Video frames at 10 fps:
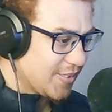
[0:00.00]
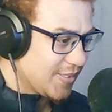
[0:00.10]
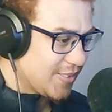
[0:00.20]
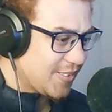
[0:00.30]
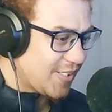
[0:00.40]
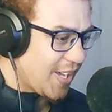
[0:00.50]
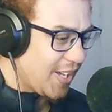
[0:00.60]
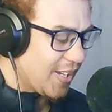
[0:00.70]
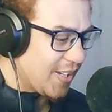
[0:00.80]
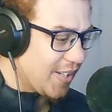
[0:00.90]

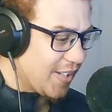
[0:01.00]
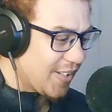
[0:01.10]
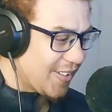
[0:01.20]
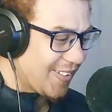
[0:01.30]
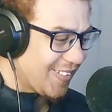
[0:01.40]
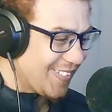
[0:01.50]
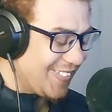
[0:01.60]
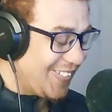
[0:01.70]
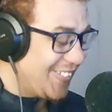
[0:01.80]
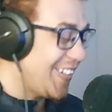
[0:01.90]
Stay.
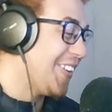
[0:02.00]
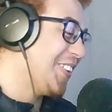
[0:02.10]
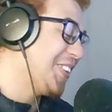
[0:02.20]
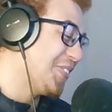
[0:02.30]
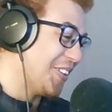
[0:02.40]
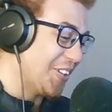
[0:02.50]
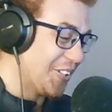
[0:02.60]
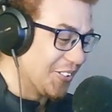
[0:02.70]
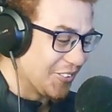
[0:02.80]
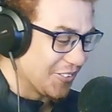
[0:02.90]
Oh, I don't even
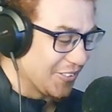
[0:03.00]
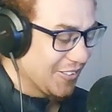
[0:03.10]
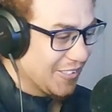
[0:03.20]
know, dude.